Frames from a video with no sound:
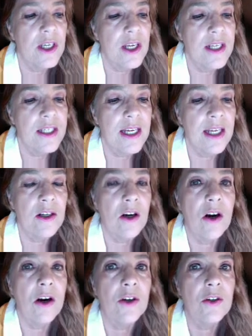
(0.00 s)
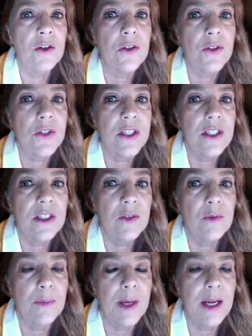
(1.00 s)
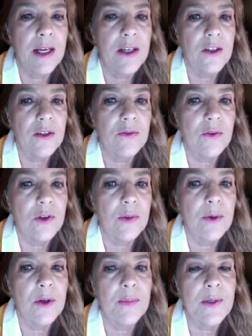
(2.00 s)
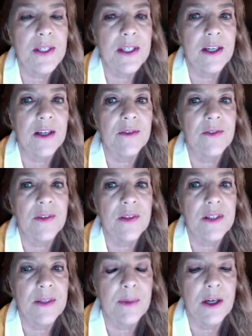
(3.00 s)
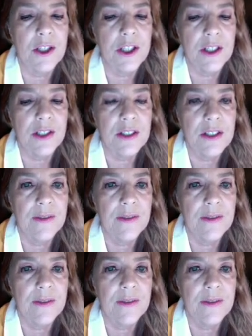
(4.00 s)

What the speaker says: 10 articles remained for the purpose of this project.